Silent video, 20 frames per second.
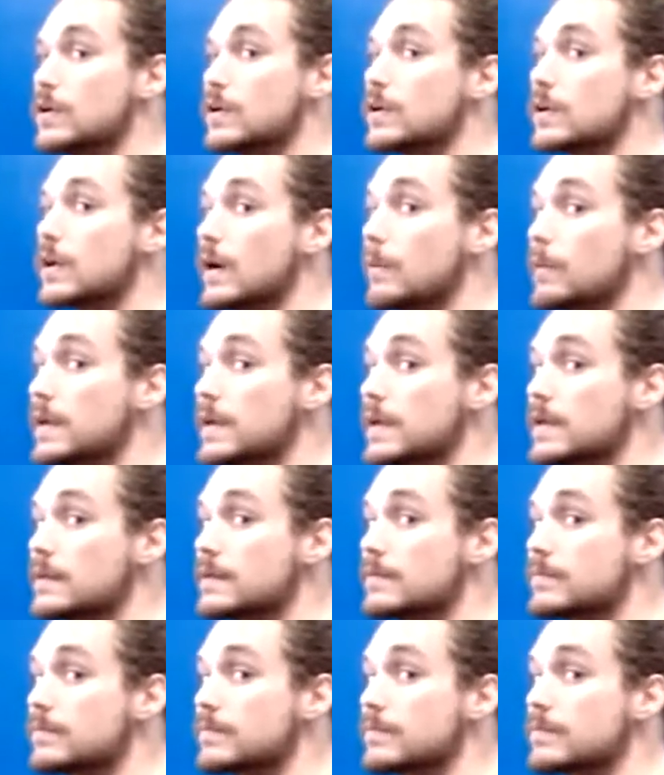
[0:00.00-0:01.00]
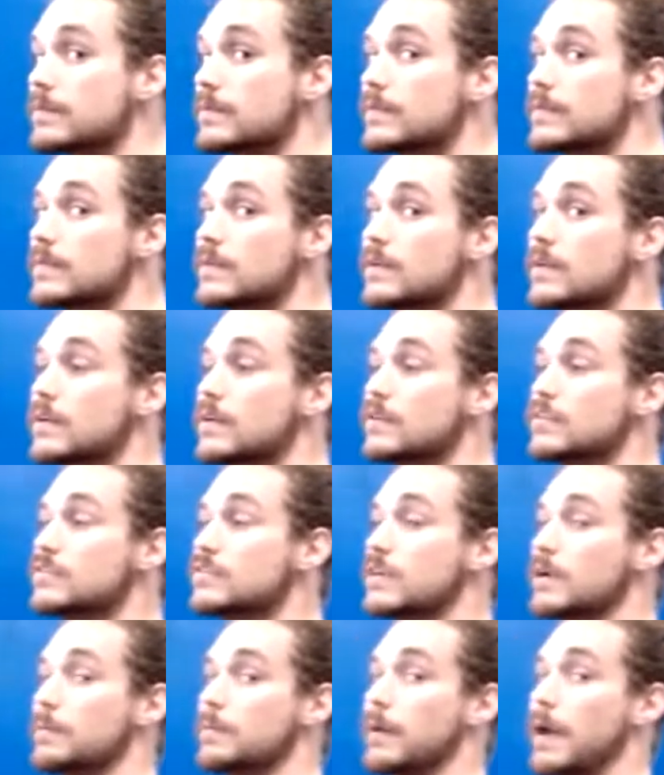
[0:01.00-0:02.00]
Come in,
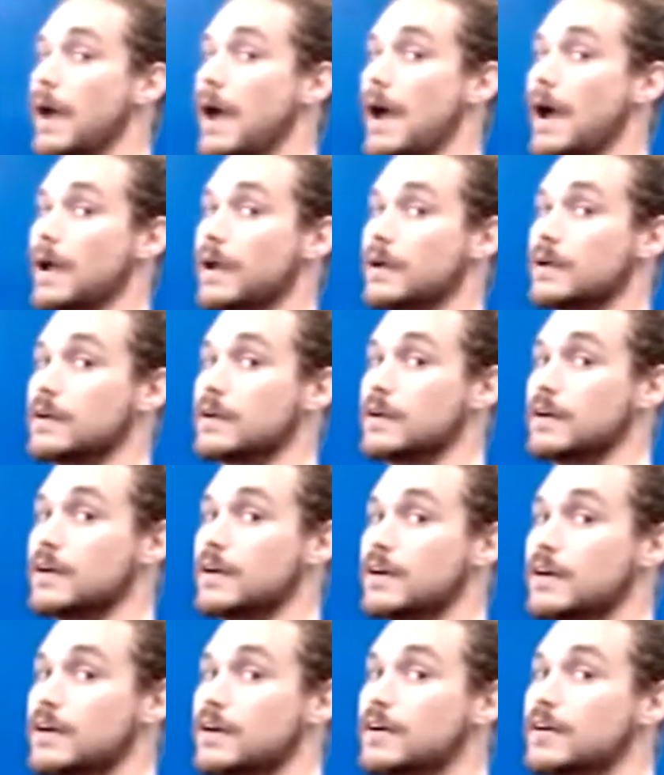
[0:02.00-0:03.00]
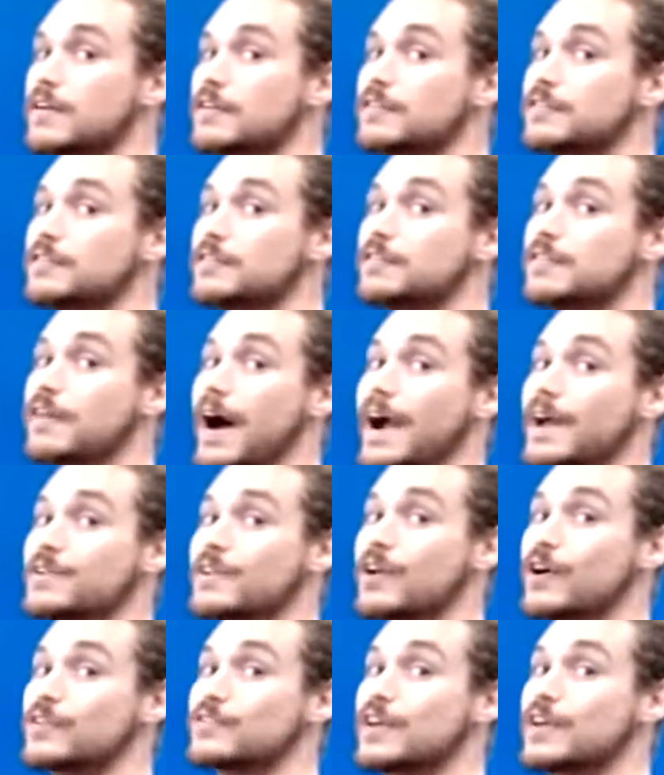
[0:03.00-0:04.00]
sit back, find
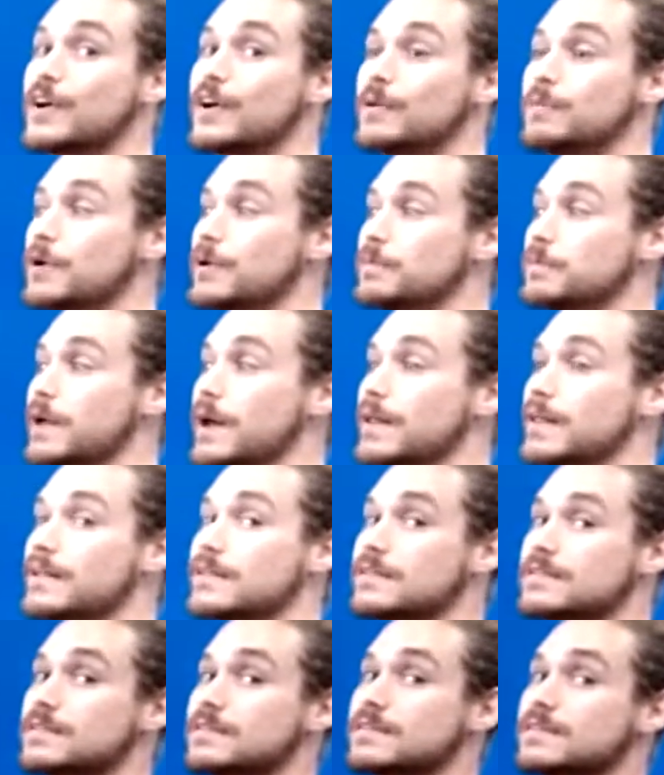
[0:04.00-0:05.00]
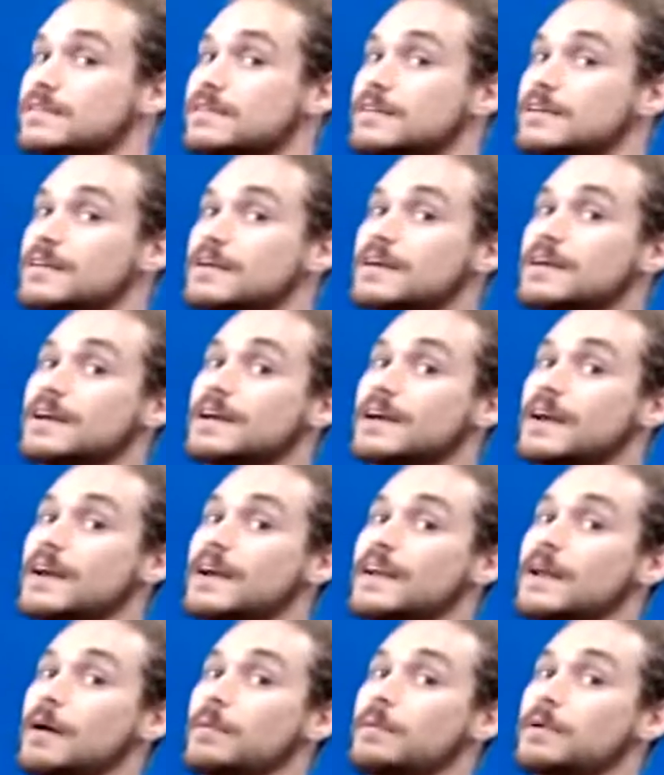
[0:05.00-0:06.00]
our tailbone balance. And
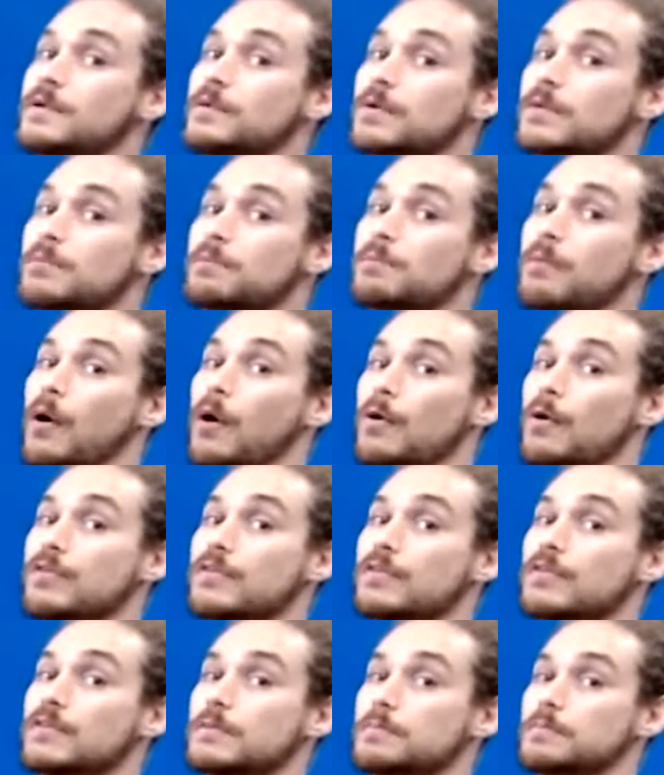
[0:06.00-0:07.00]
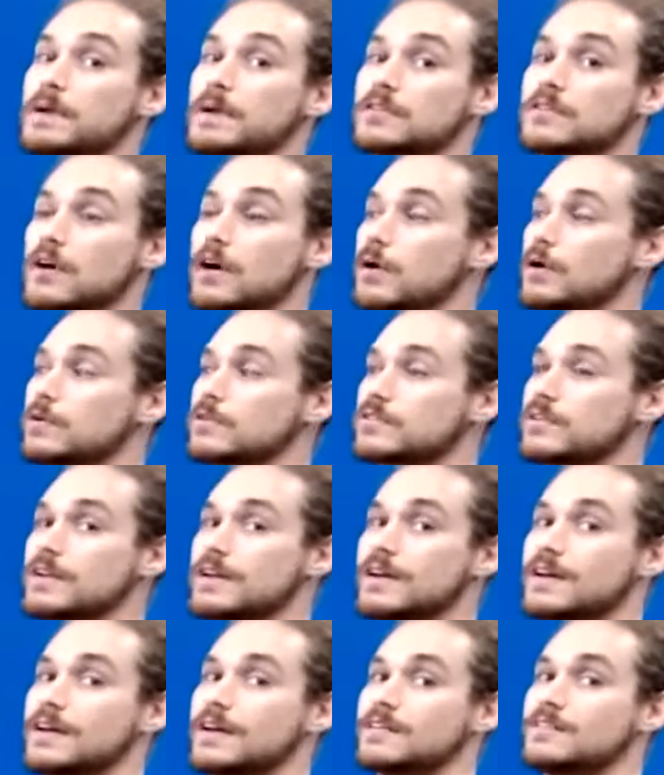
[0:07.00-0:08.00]
now I'm going to, with both big toes,
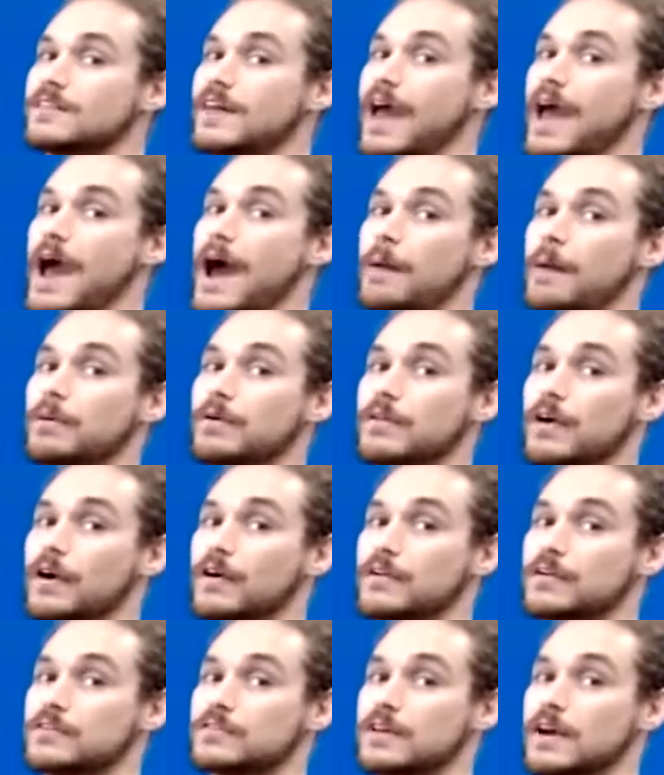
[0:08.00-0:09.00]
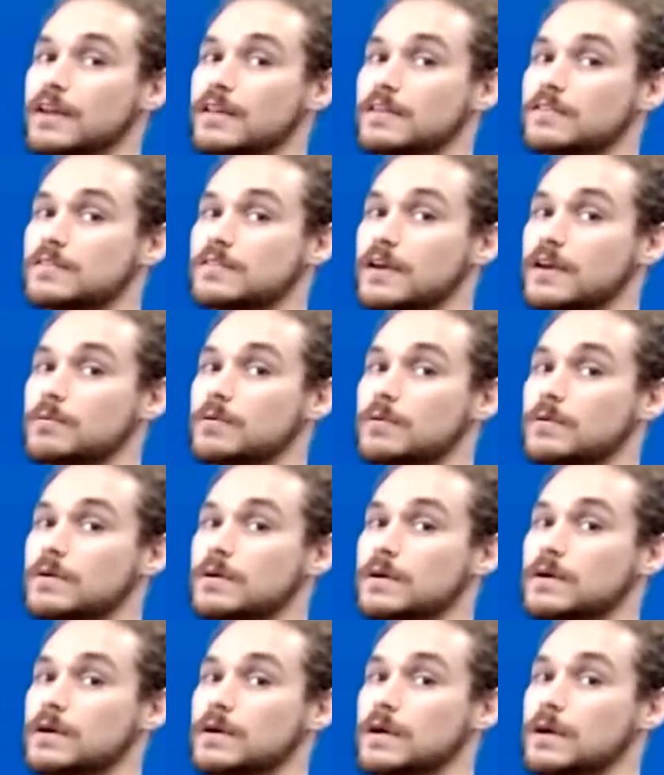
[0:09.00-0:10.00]
tap the underside of the table.
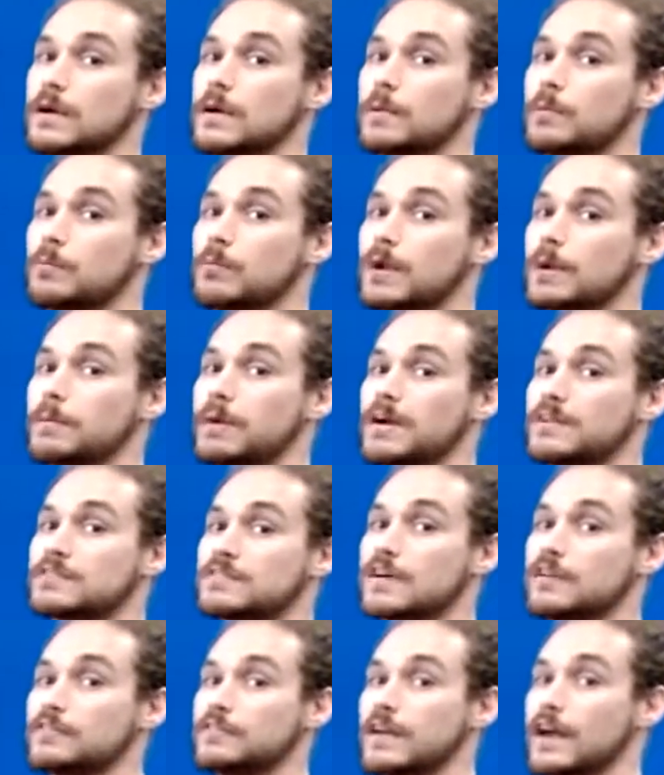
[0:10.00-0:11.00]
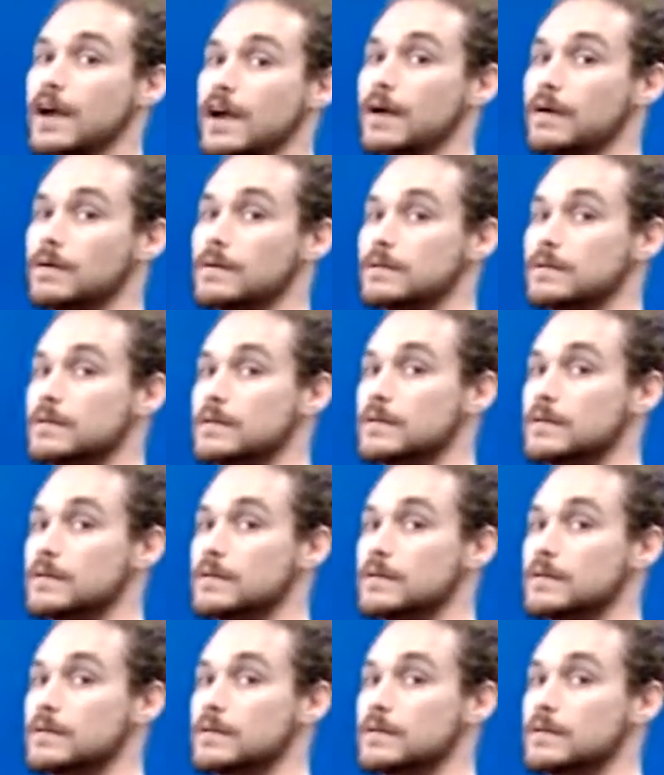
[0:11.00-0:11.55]
Bring myself down,